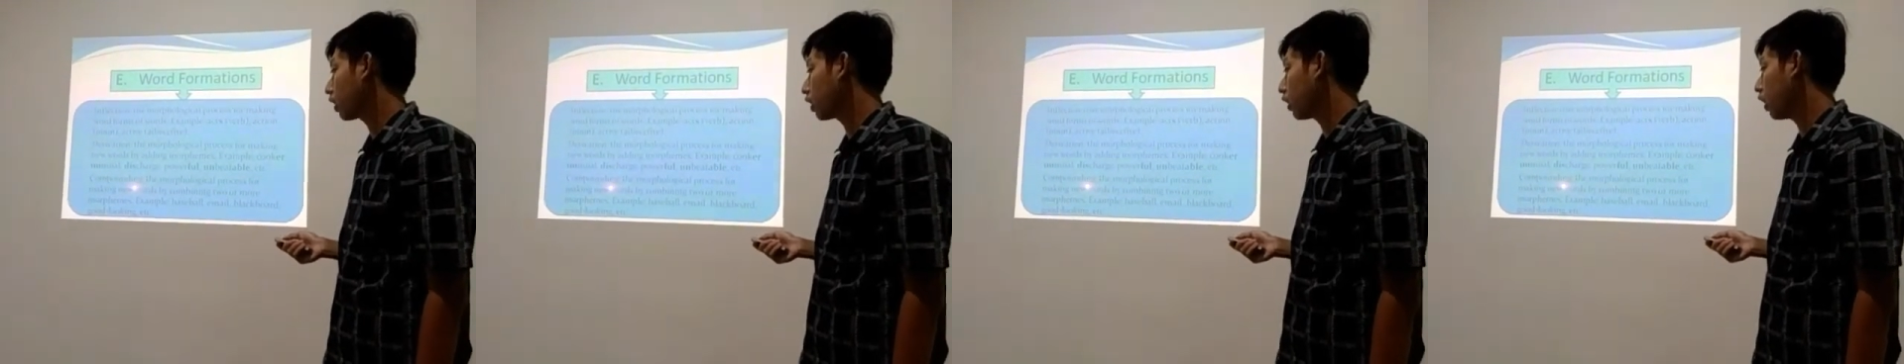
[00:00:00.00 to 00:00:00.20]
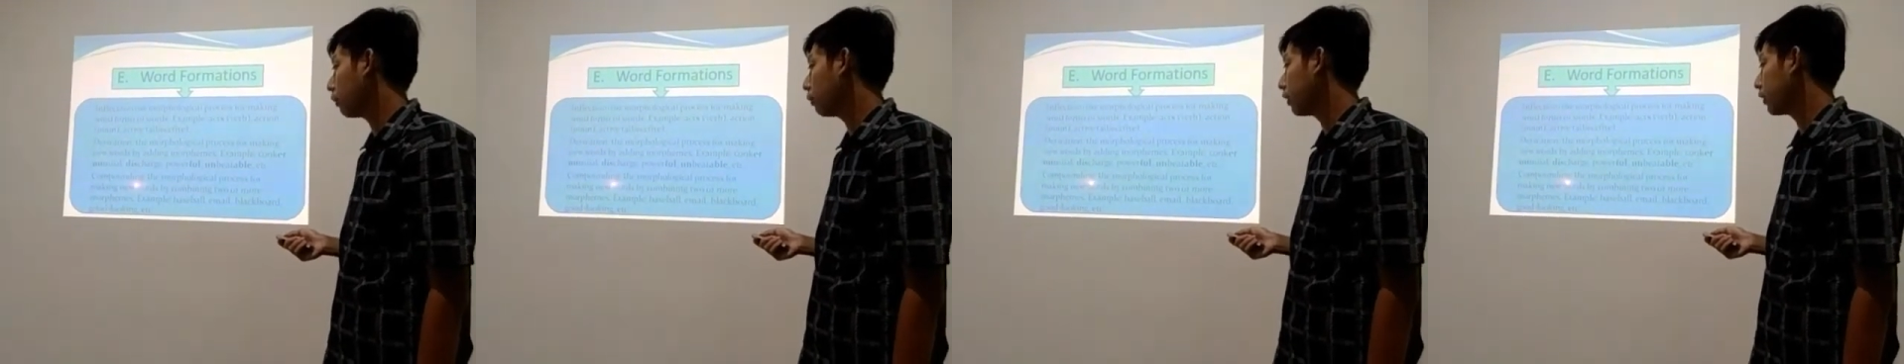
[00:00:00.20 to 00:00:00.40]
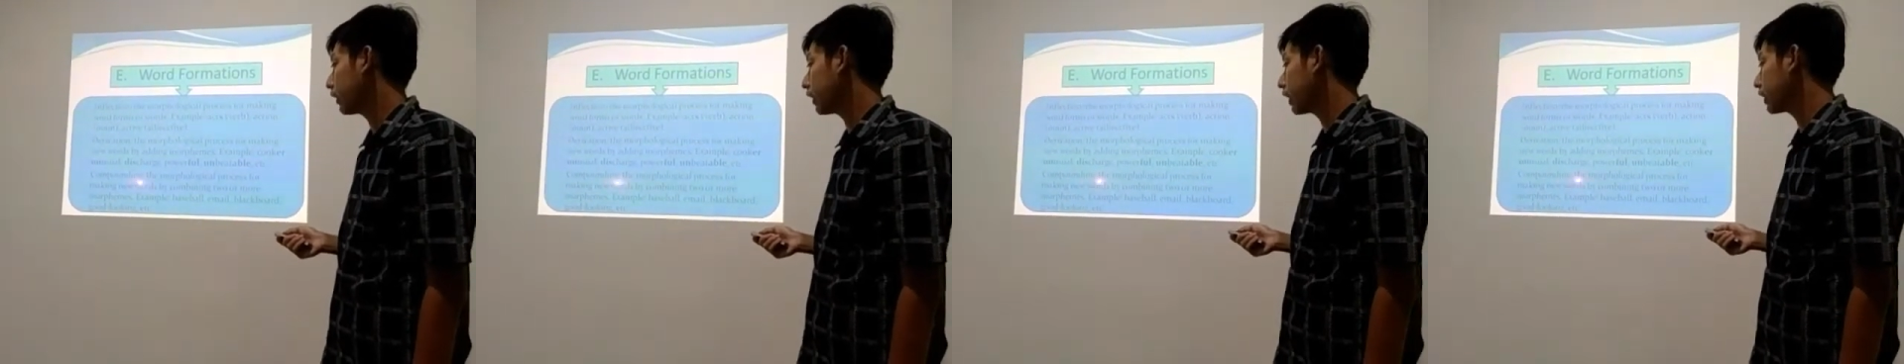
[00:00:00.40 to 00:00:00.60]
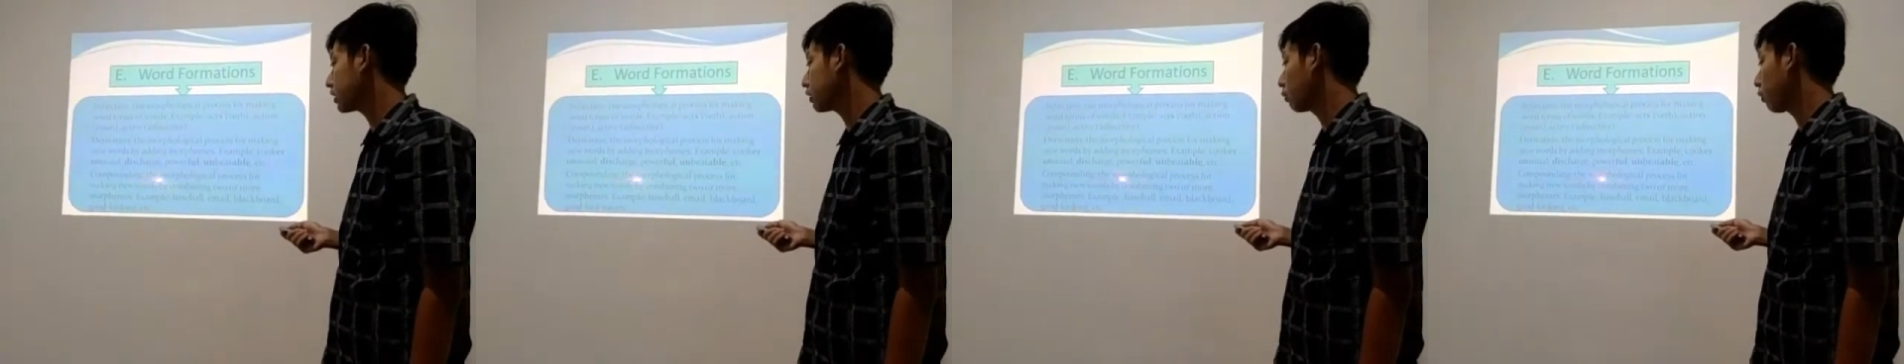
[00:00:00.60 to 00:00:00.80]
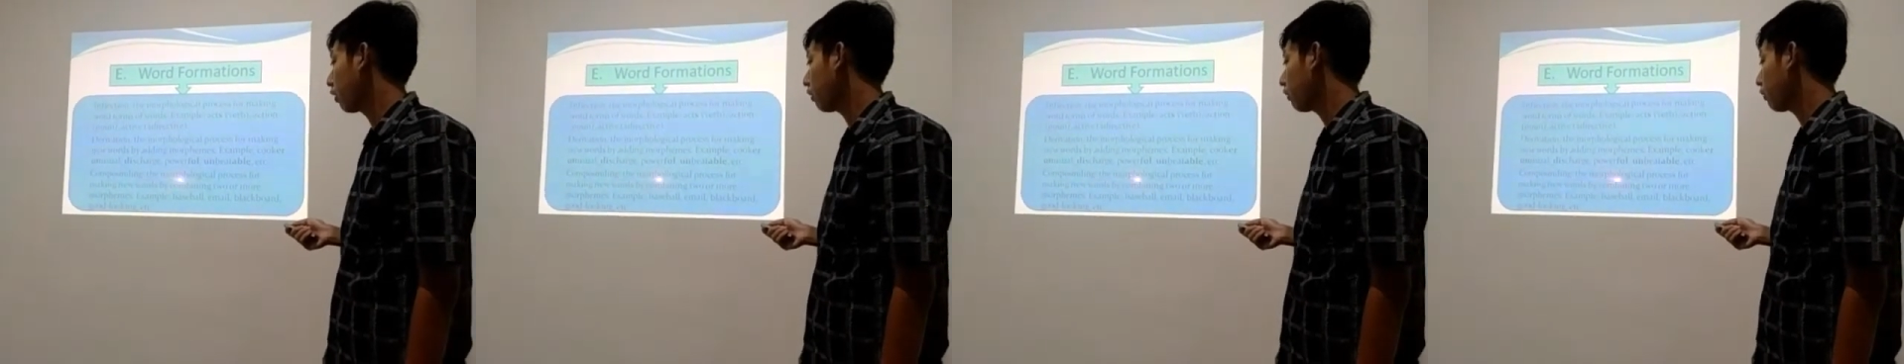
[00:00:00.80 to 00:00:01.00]
Compounding is
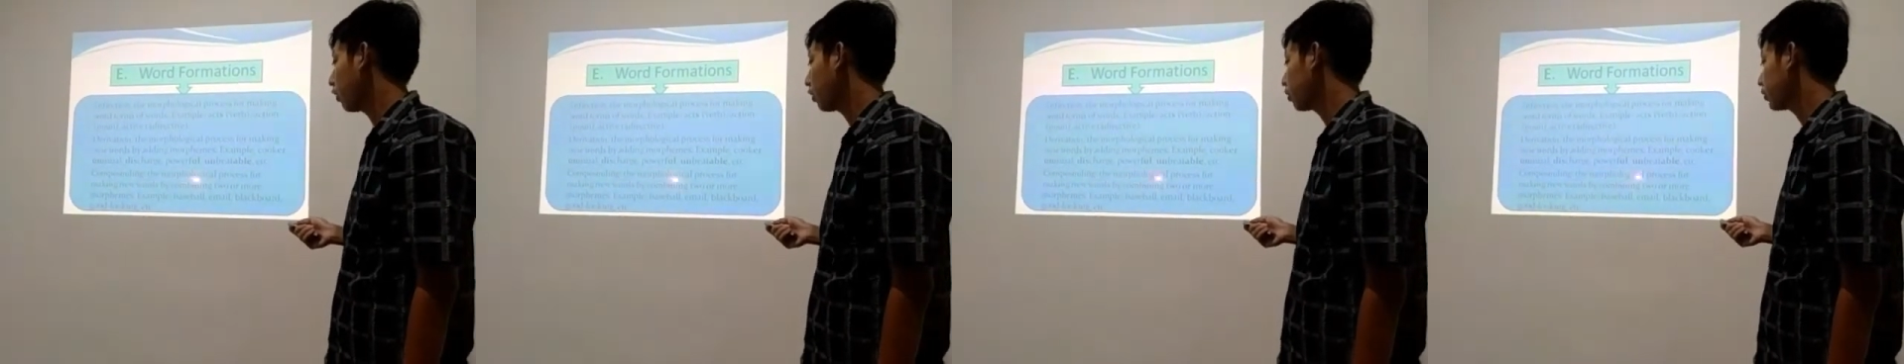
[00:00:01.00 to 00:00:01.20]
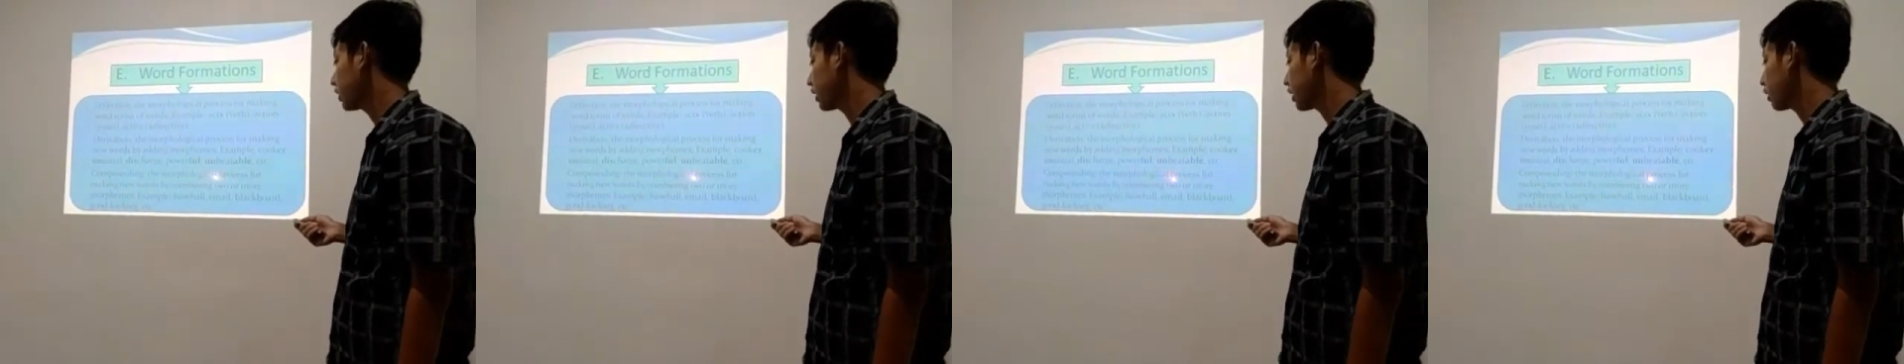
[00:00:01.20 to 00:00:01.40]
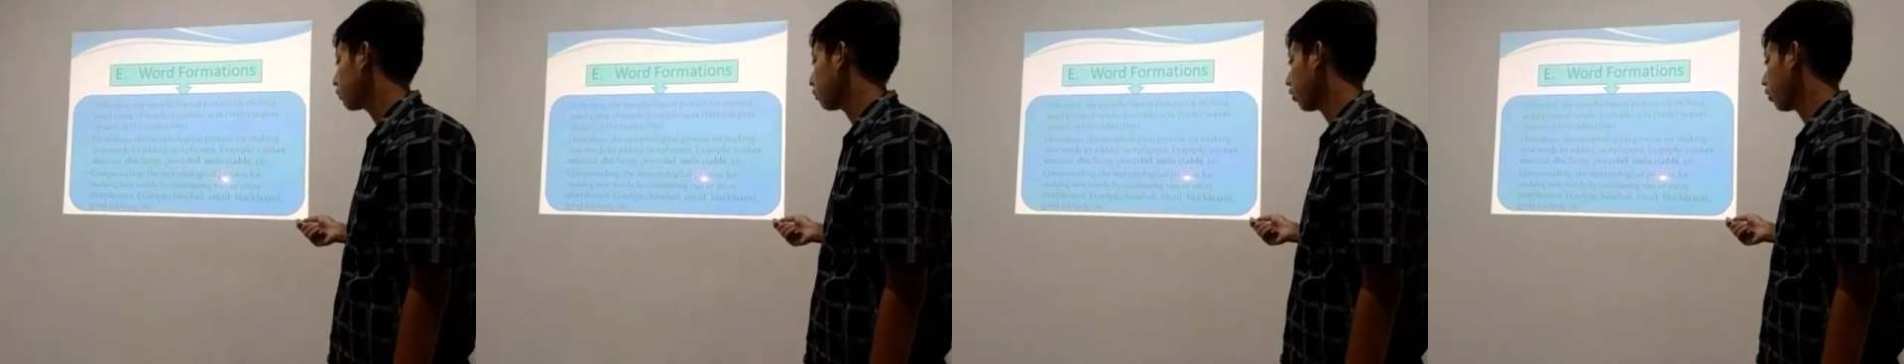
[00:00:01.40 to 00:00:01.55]
the morphological